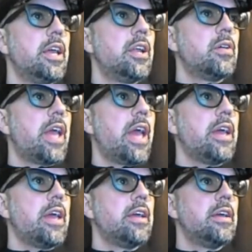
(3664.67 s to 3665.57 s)
hit
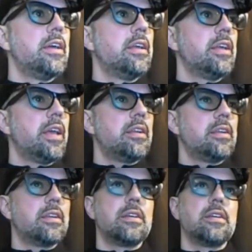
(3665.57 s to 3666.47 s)
OK, hit
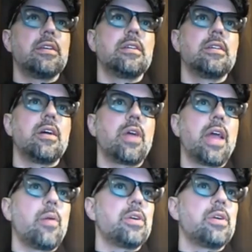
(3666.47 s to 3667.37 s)

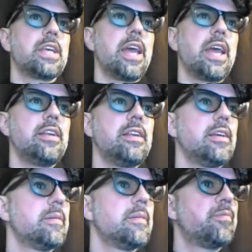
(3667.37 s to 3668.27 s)
OK once again
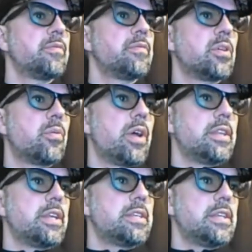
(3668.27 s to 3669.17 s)
to
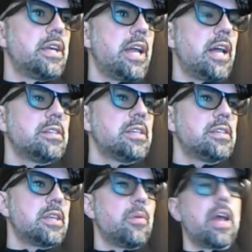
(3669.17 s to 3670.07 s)
run the
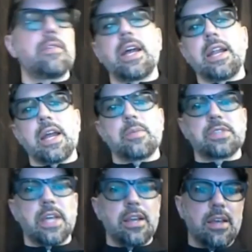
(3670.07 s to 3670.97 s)
analysis, and we have our
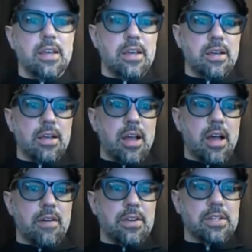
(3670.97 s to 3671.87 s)
99%
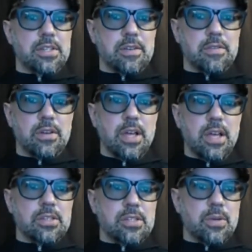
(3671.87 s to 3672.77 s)
confidence interval.
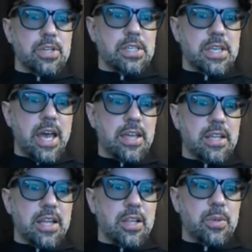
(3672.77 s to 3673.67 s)
So we just
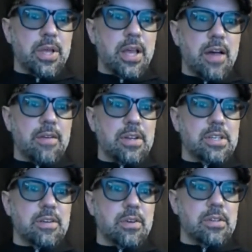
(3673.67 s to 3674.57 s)
calculated 3 confidence
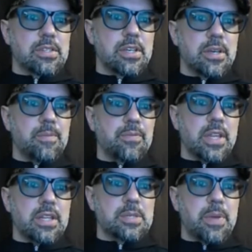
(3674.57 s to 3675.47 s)
intervals
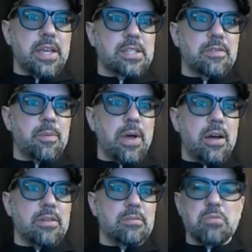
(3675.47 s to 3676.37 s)
in the space of
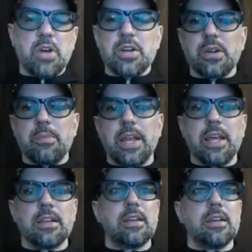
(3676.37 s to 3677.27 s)
about under a
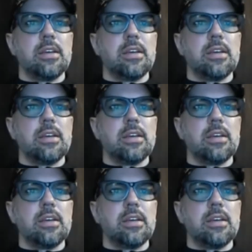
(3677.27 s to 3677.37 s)
minute.